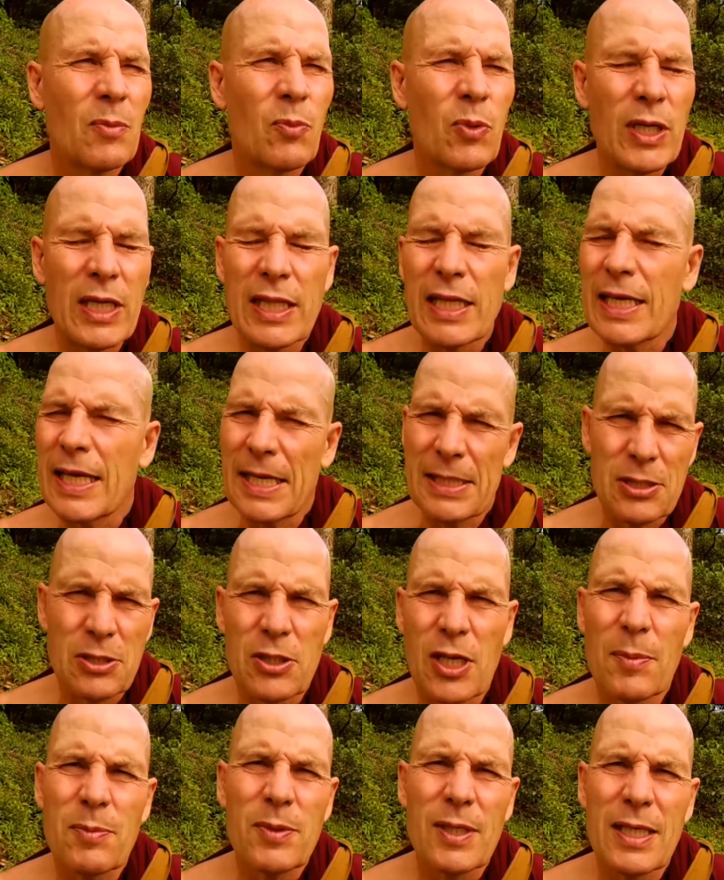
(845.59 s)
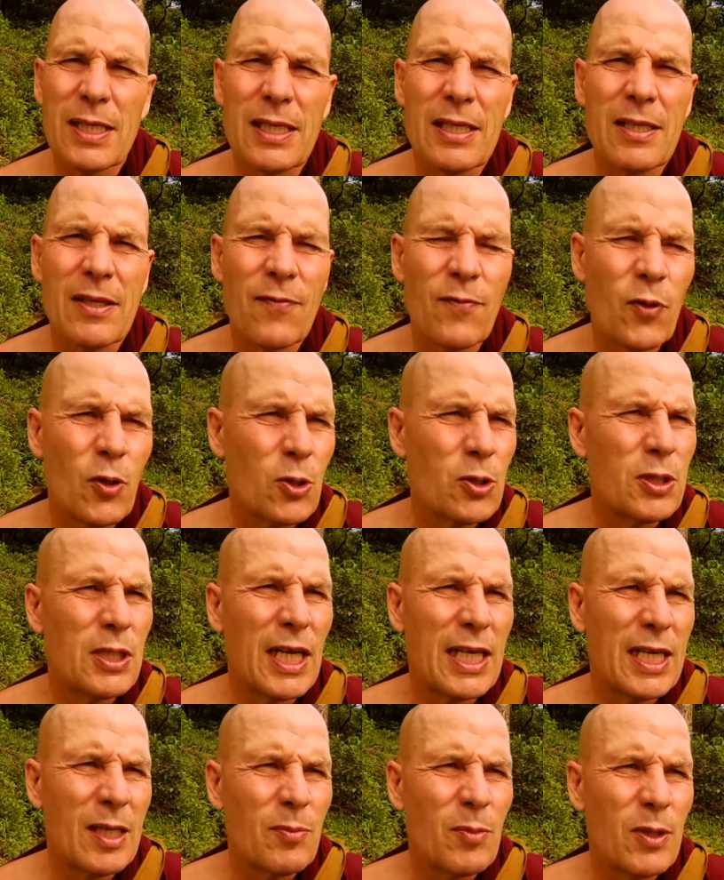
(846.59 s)
Breathing has stopped in the fourth
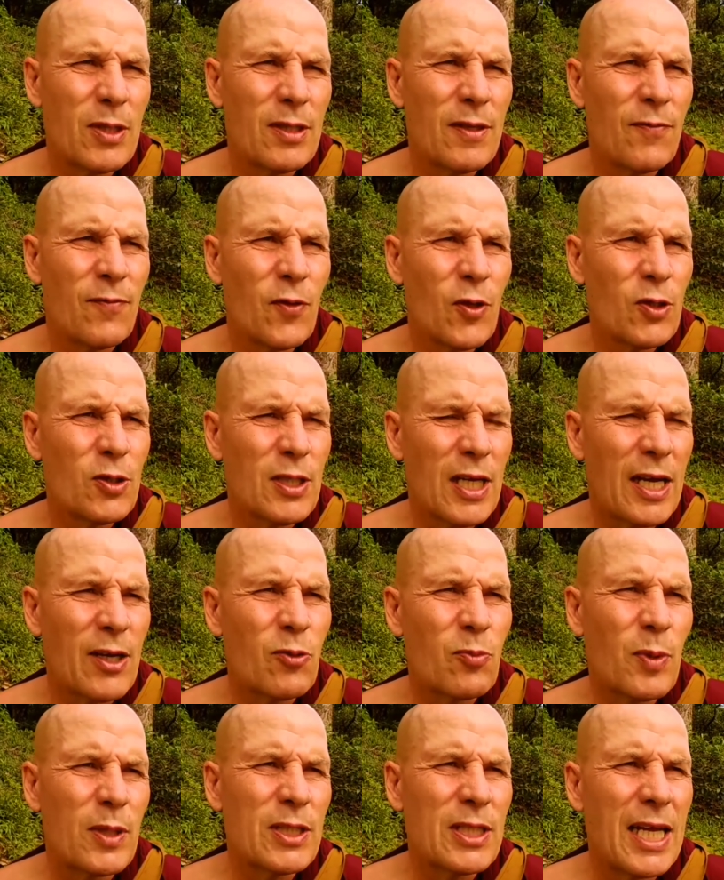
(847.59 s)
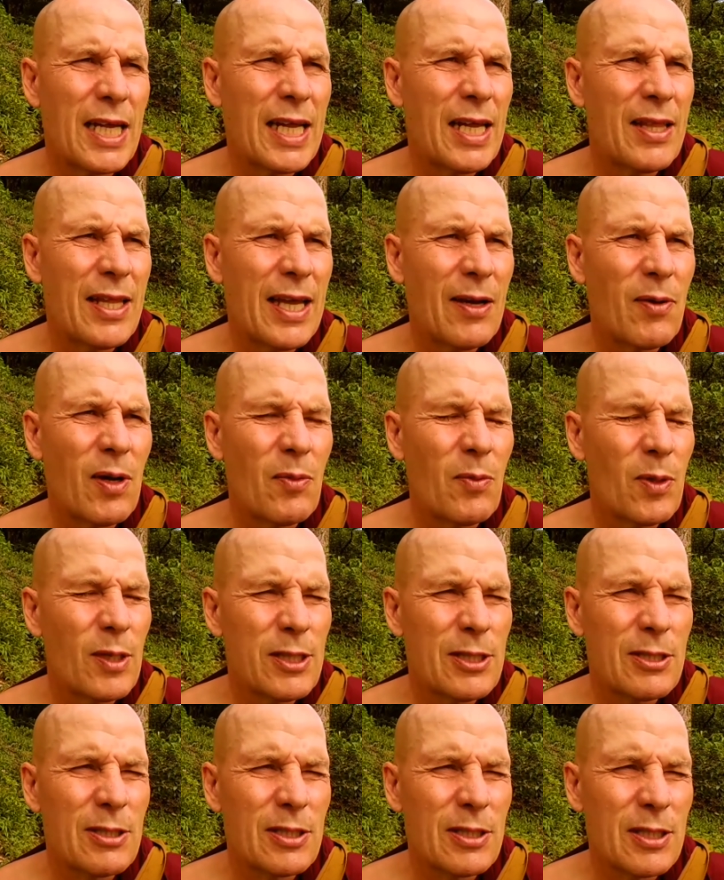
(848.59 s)
jhana, but the first Arupa jhana, there one
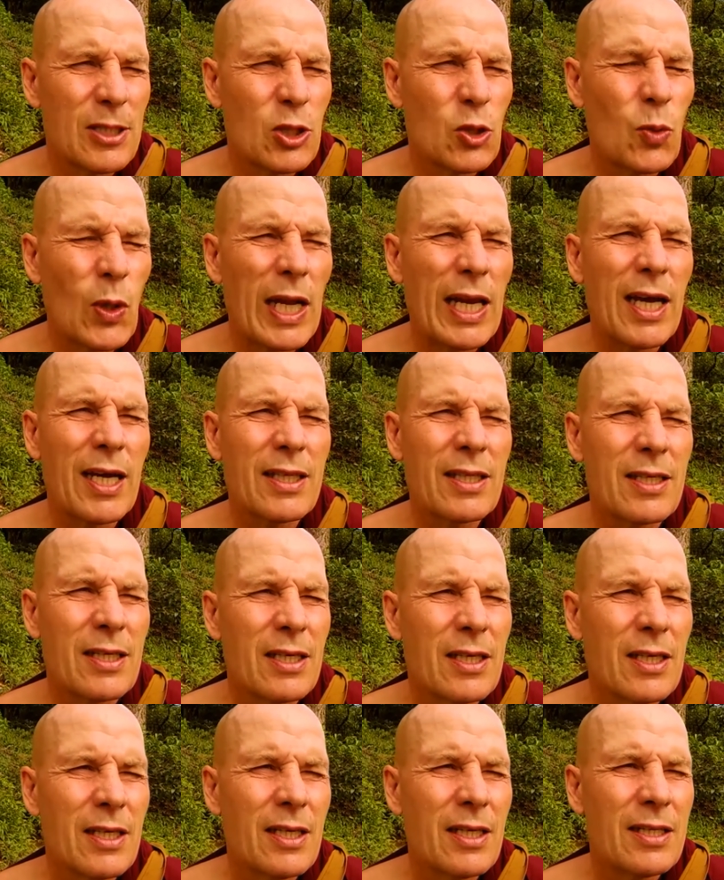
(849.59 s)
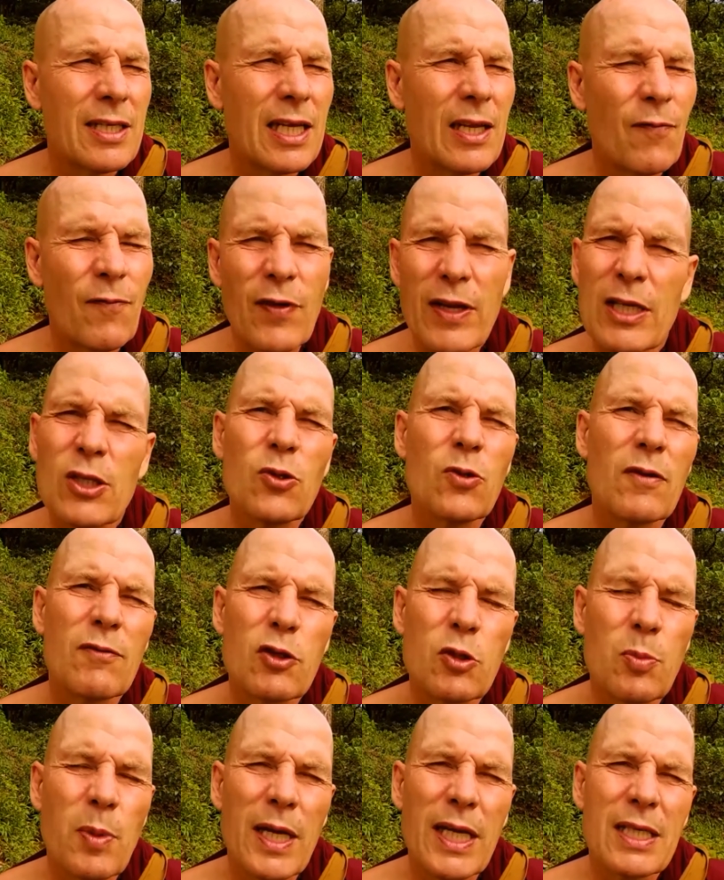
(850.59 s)
will dwell on the infinitude
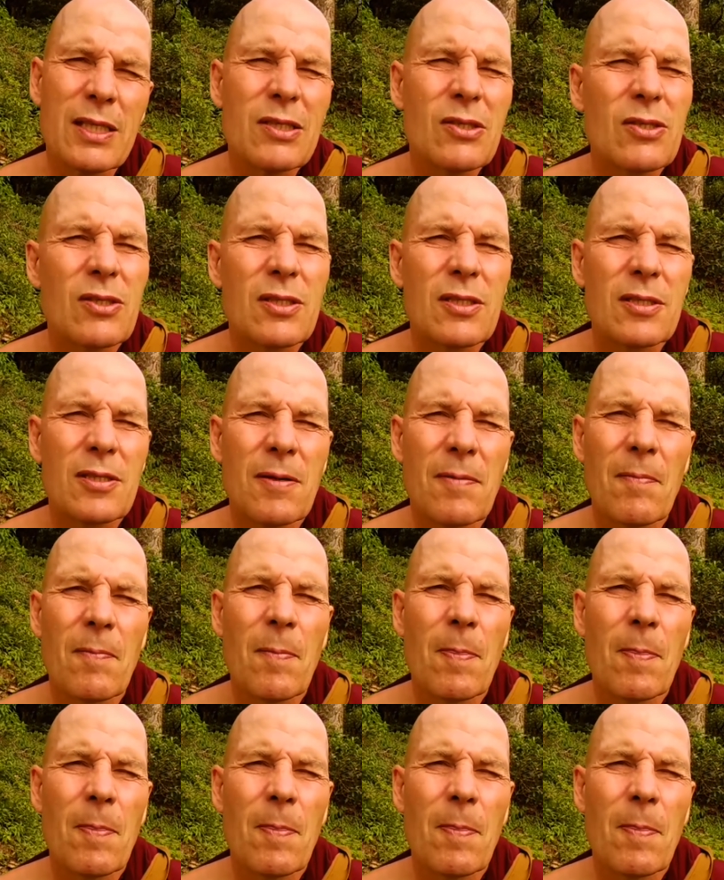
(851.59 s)
of space.